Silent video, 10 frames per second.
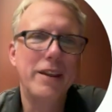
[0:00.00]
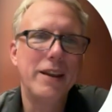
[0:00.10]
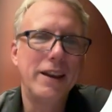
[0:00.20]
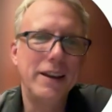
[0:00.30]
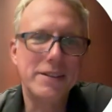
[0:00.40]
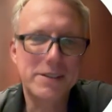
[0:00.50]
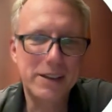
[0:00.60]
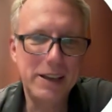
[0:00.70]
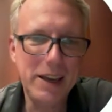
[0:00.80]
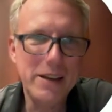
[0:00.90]
It's
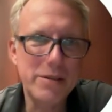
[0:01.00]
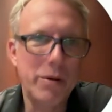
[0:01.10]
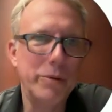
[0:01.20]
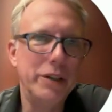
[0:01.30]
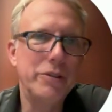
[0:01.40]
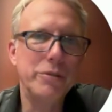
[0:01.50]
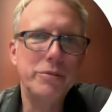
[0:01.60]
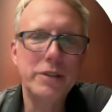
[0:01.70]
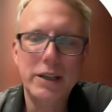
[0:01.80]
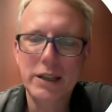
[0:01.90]
key to what we
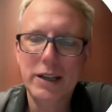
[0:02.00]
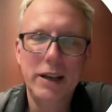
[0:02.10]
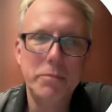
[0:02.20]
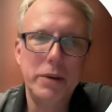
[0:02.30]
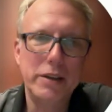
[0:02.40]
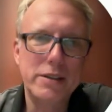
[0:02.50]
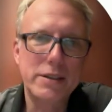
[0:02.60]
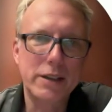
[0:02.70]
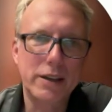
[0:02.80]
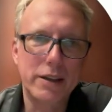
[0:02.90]
do, but